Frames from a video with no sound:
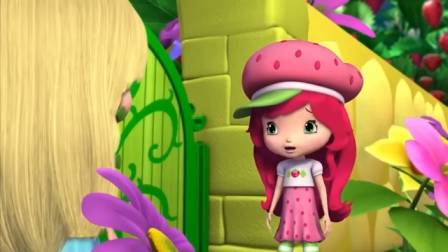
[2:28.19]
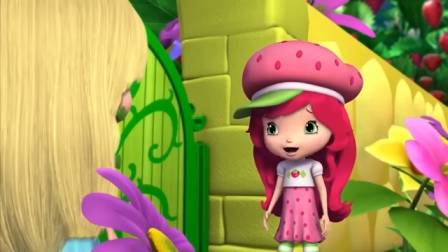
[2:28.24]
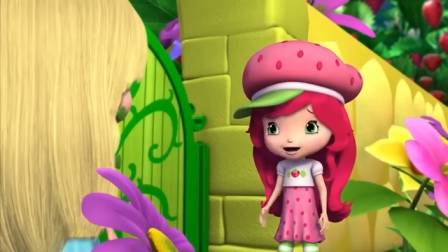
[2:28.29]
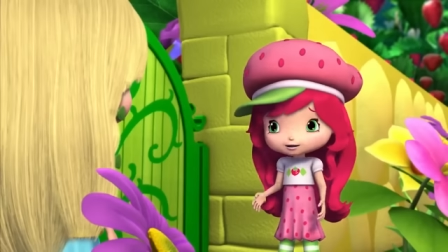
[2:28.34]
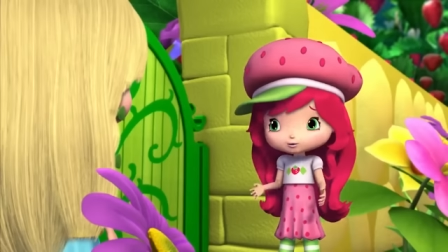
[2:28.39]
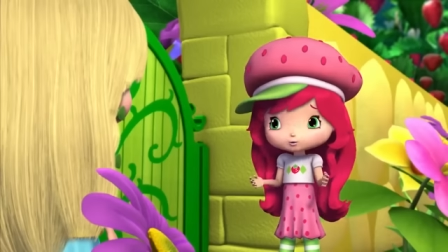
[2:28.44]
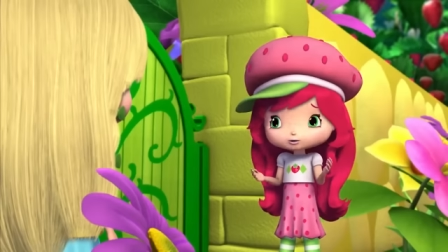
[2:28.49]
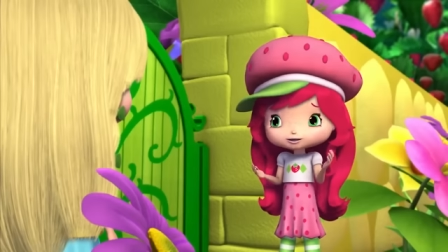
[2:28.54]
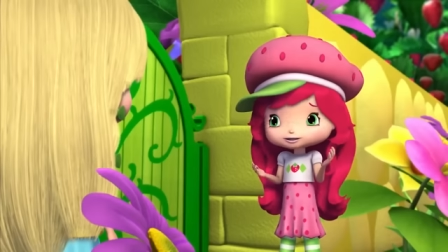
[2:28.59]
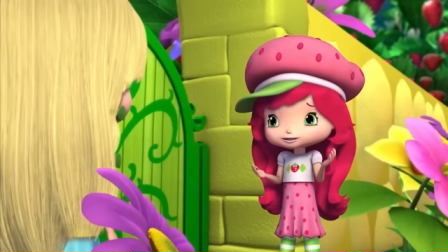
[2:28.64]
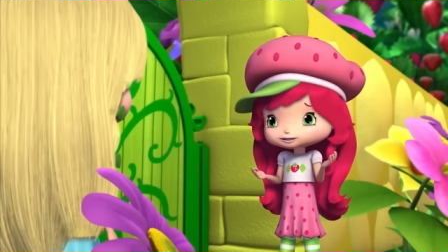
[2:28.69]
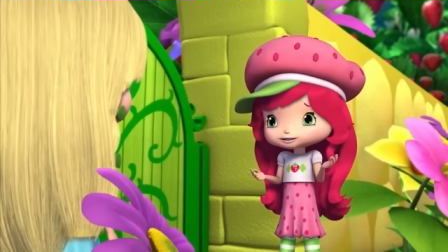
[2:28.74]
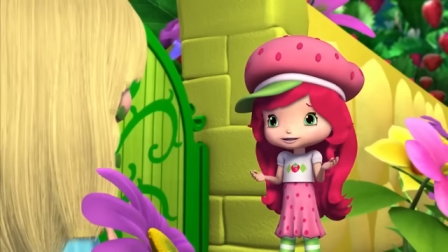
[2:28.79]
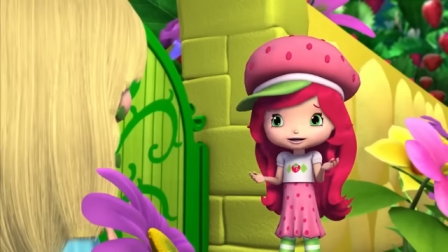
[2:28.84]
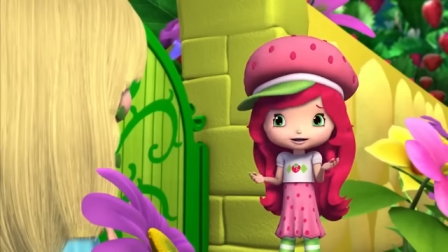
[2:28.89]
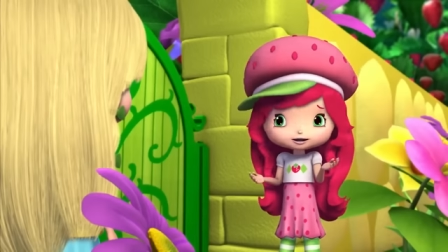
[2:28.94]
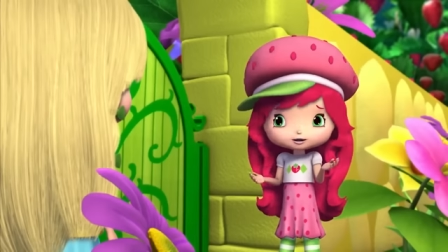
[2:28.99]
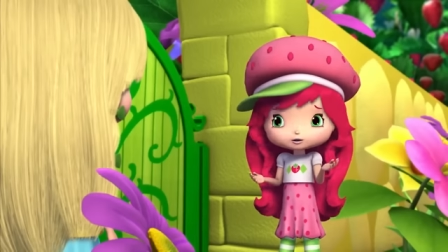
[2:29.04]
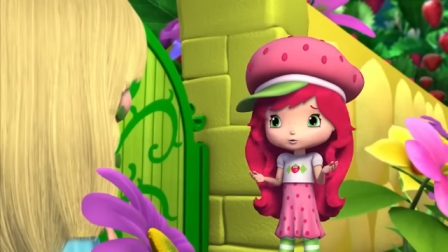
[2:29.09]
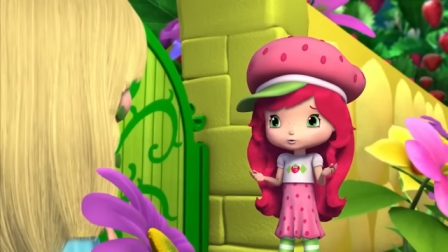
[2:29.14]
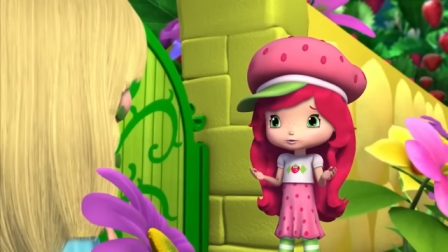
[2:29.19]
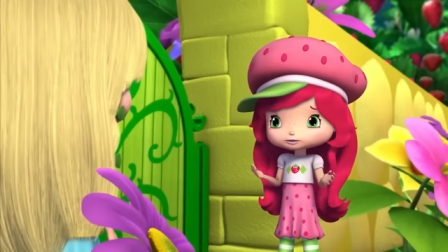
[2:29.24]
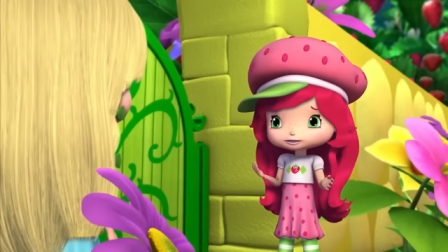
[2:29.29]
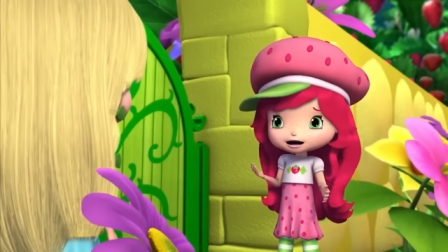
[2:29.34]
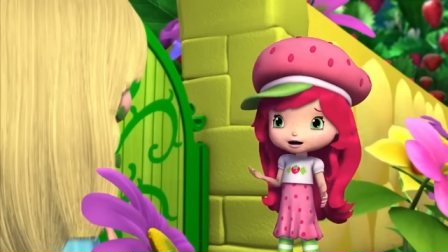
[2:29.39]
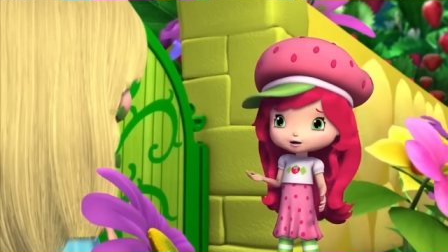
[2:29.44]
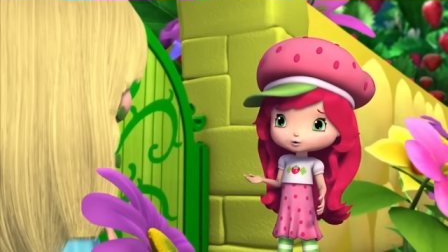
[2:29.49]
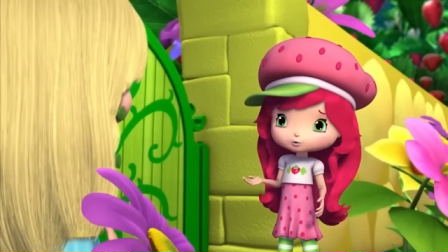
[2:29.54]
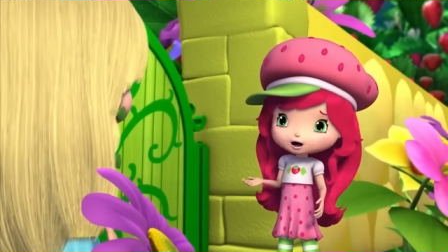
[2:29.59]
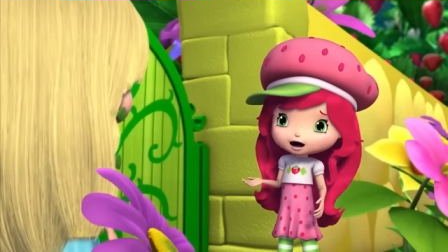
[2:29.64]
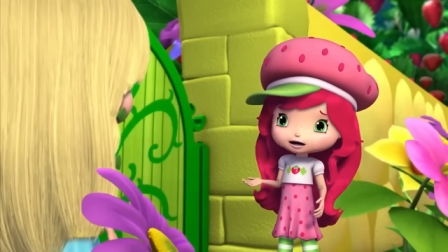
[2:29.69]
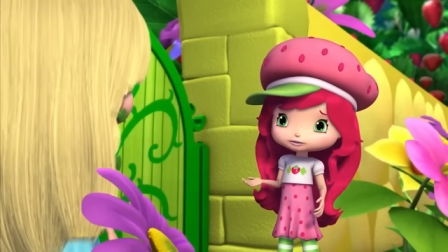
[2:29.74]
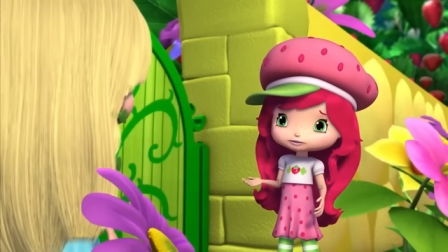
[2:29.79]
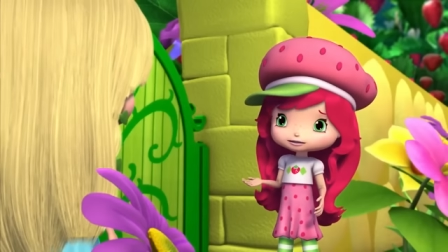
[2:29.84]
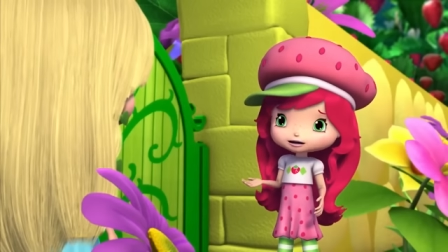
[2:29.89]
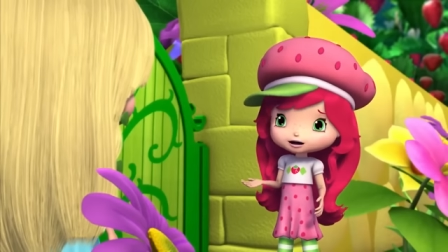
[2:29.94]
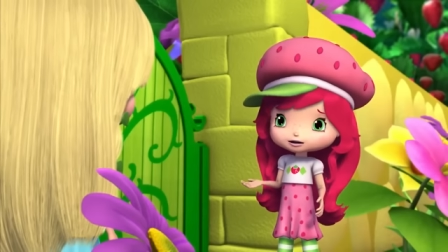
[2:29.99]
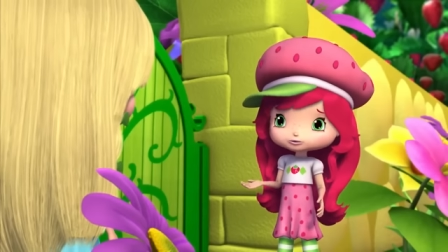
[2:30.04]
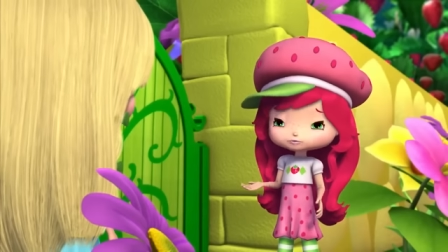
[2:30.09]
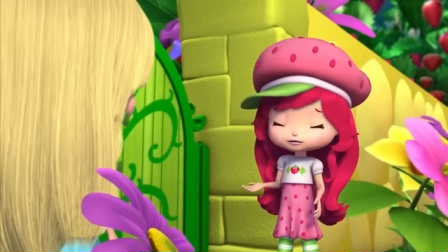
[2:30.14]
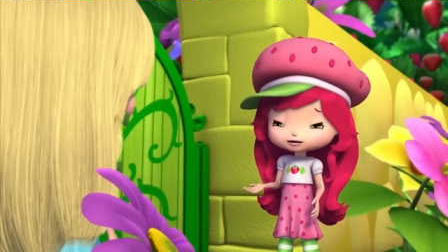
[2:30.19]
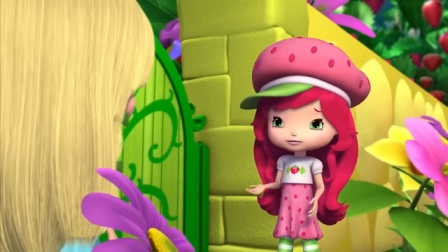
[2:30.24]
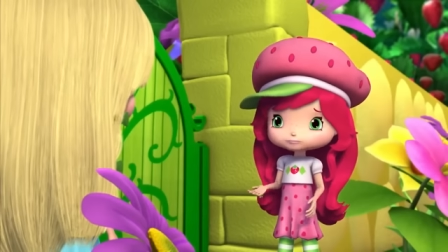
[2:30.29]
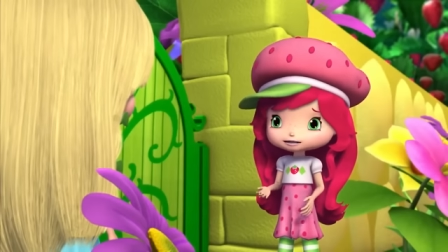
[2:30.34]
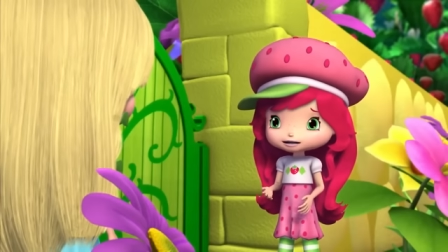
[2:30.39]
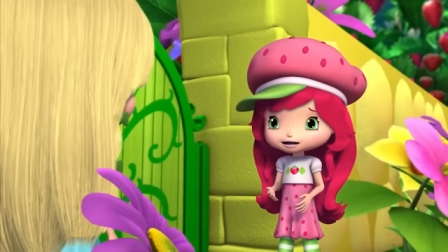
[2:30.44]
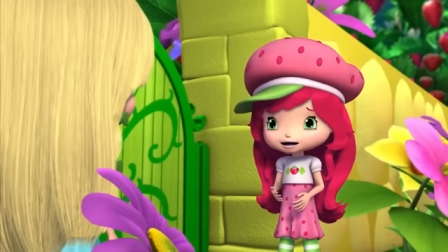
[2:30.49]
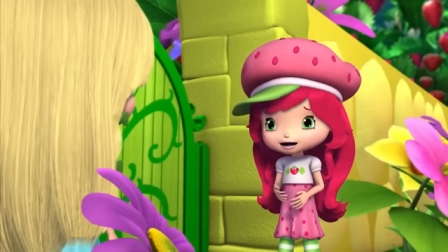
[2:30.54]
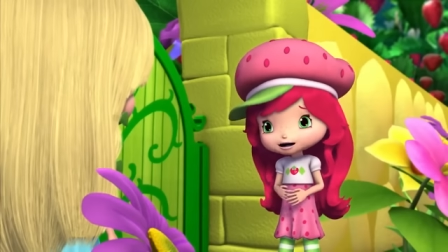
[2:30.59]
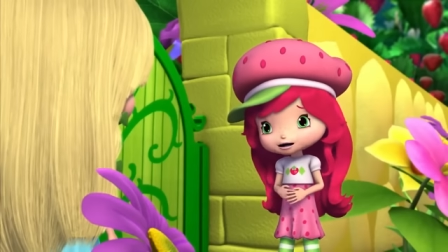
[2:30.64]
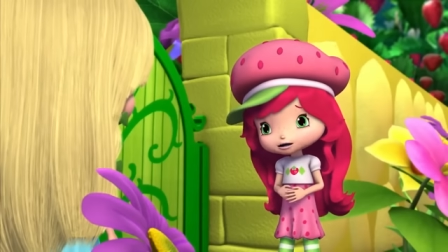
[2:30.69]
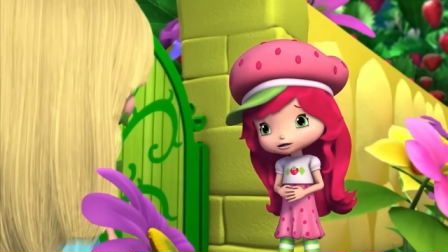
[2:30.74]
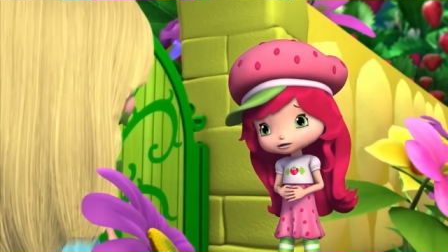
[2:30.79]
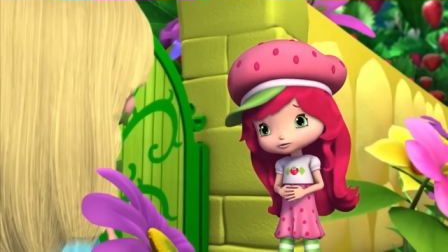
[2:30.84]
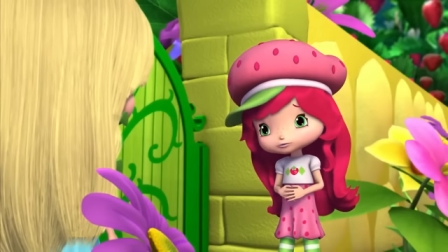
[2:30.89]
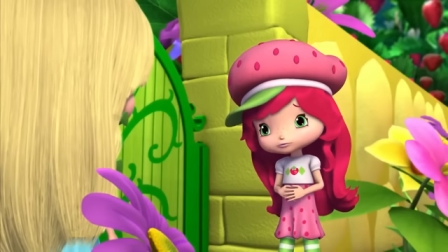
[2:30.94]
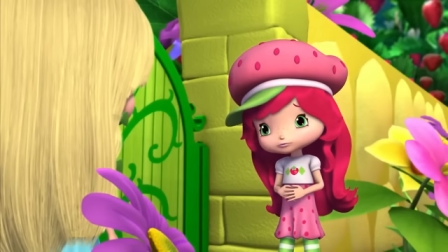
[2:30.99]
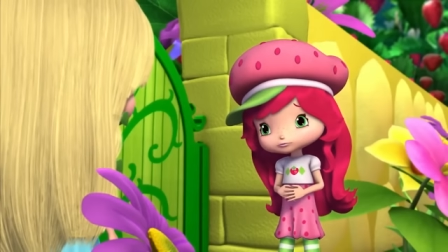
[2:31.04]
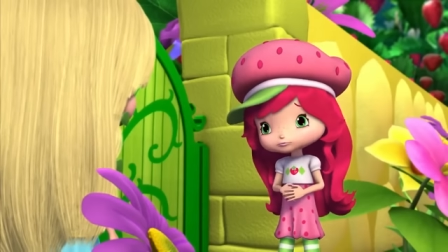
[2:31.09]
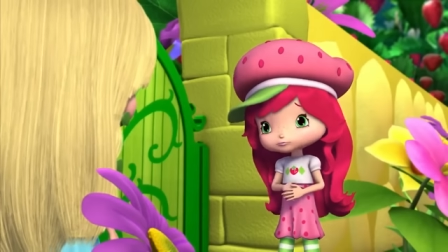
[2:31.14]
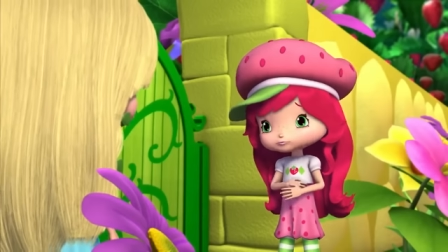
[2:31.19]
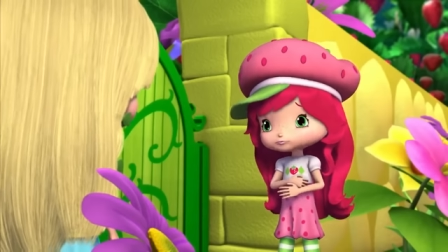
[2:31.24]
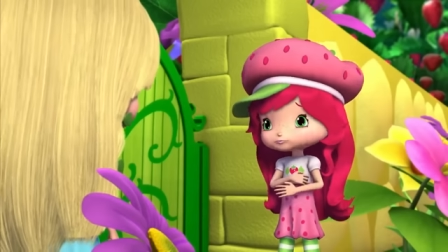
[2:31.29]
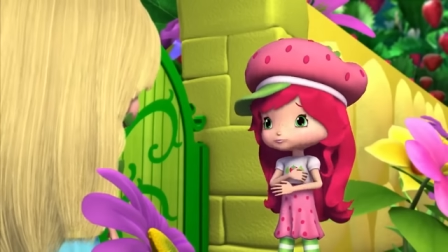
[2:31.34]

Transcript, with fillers: I don't think he'd do that to us just for being late.